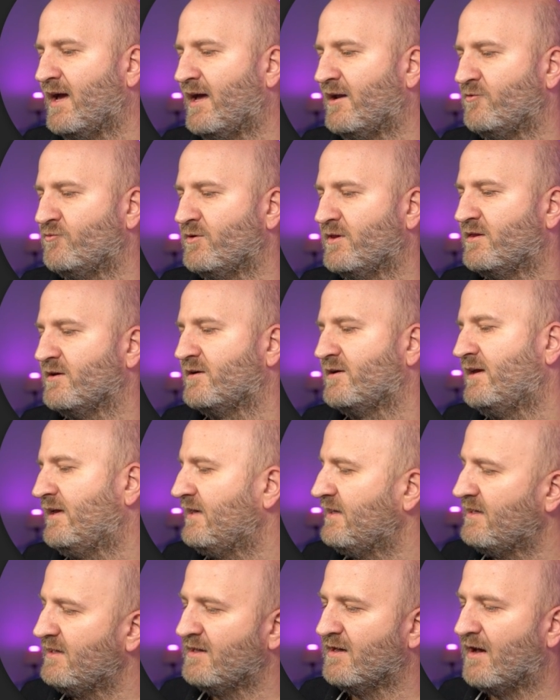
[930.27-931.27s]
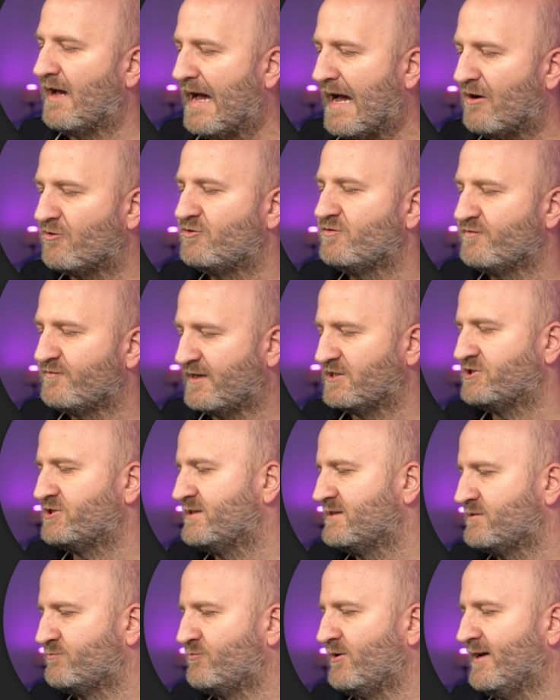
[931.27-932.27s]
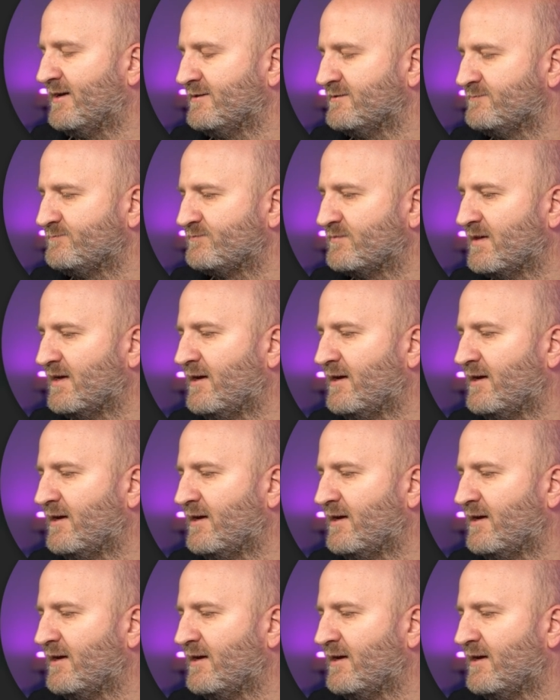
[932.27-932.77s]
and with the key how to fetch this brand.